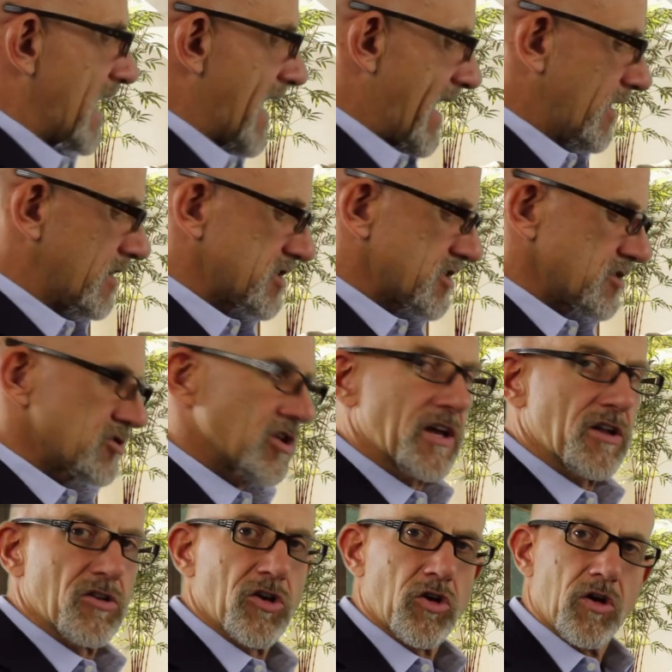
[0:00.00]
callus, there's like
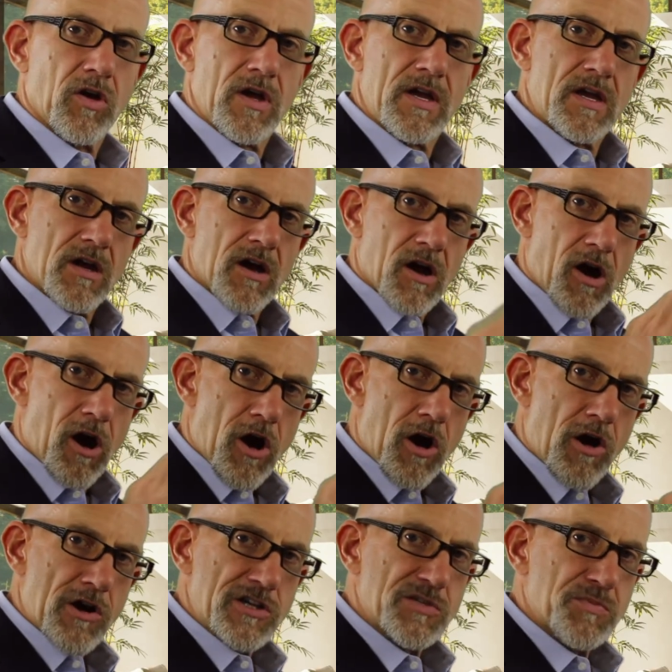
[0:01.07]
a
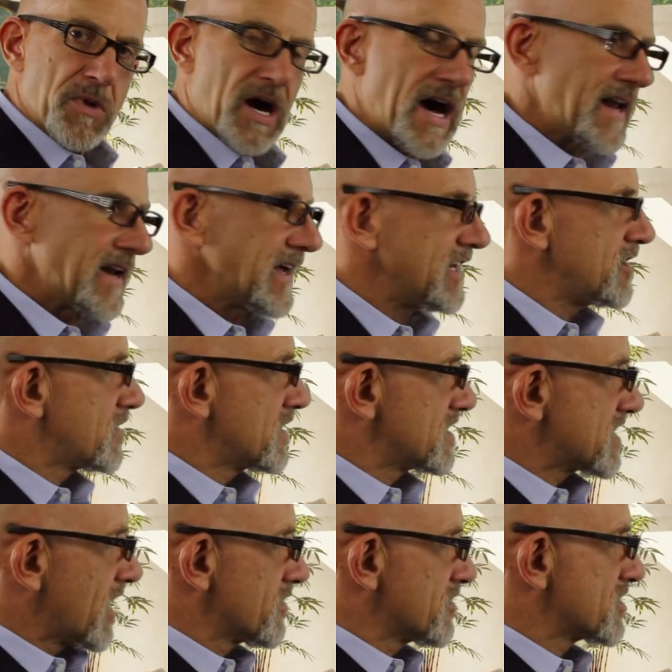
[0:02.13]
hard spot, and you can
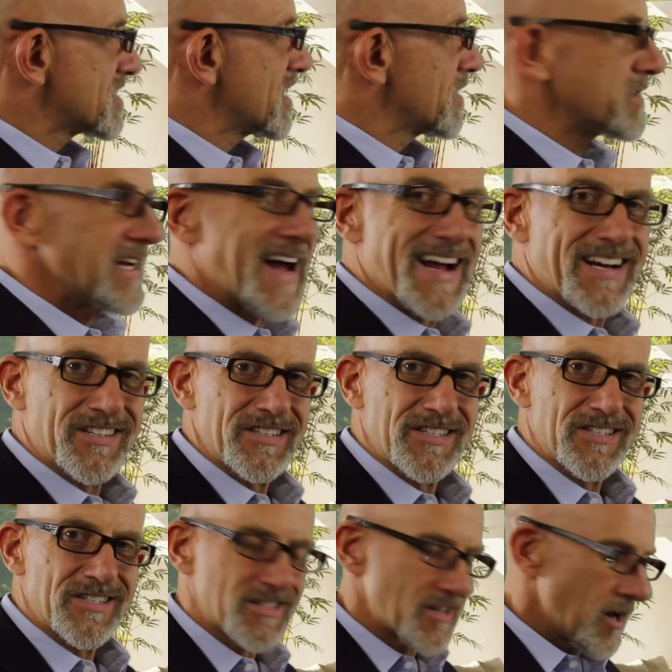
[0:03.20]
tell there's something actually
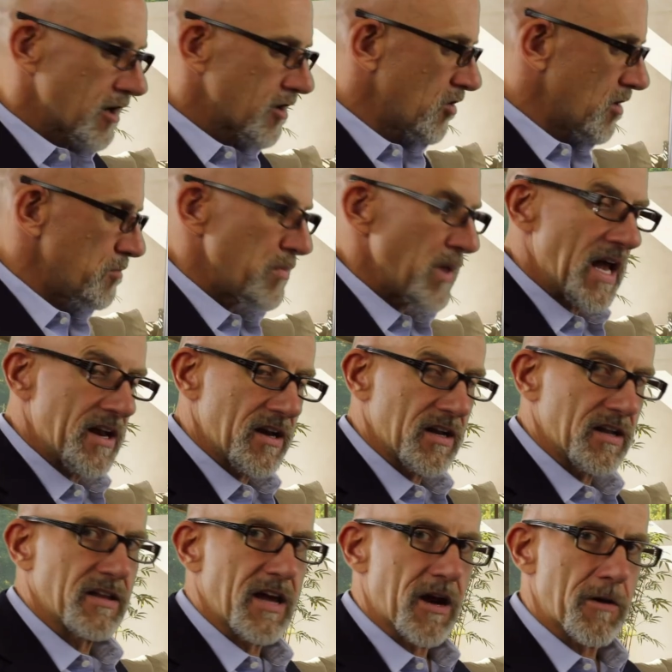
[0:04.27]
stuck or embedded
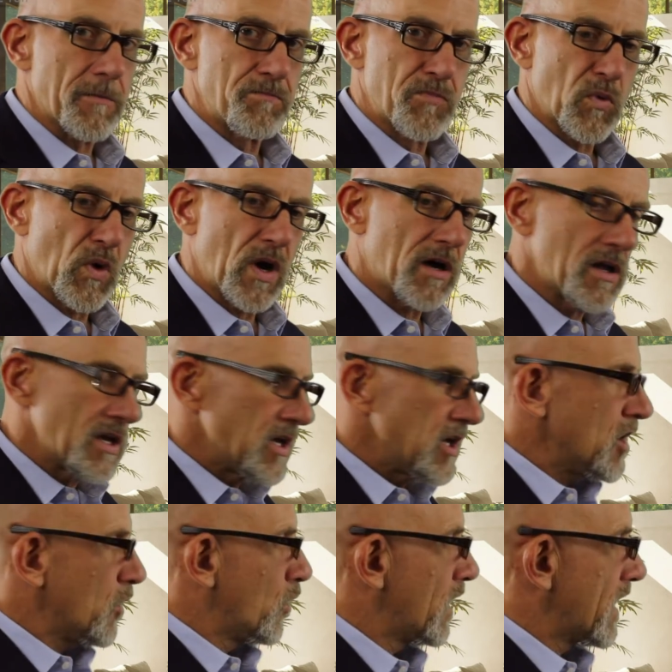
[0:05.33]
in there. Well,
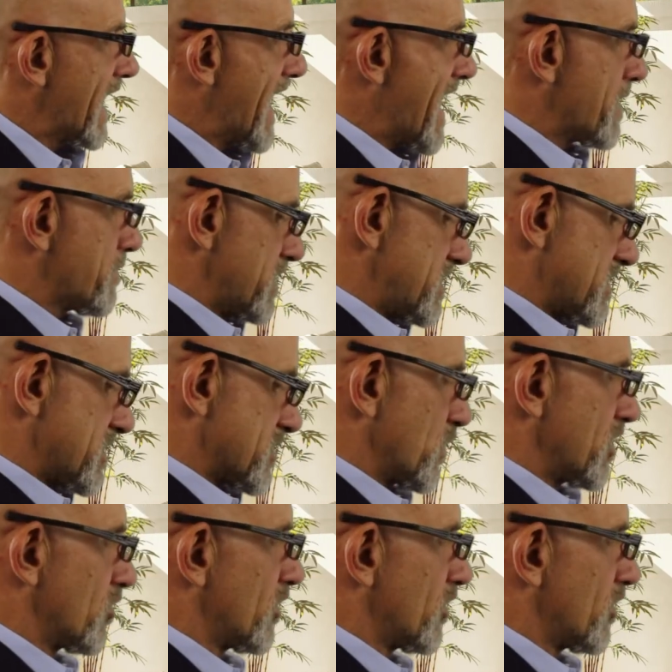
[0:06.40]
what happens is when you're